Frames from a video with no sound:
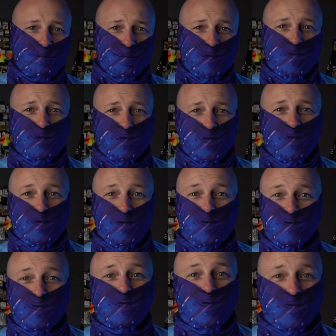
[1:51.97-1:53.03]
You
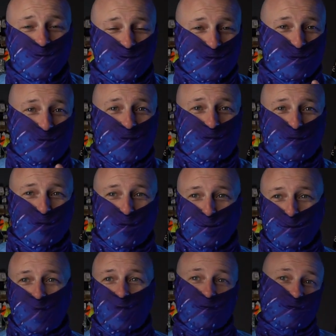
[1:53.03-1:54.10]
can seriously drink through a
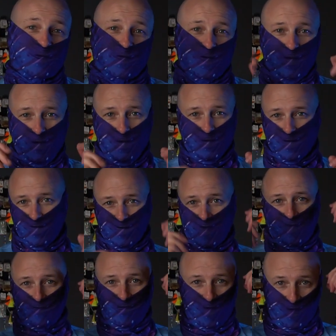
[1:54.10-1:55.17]
buff. Just
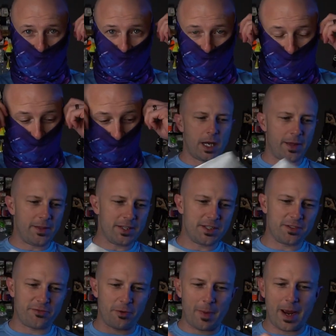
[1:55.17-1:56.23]
FYI. And this
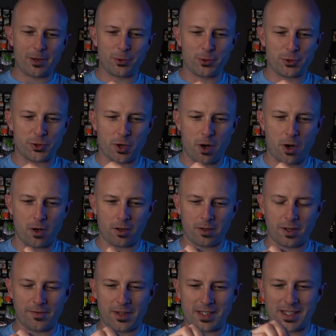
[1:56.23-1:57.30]
is from Andrew Strong
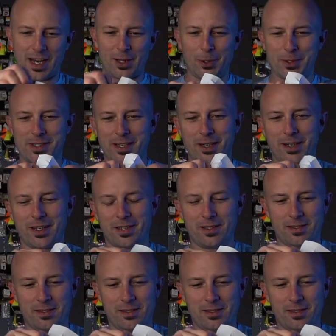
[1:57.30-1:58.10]
in the St. Louis area.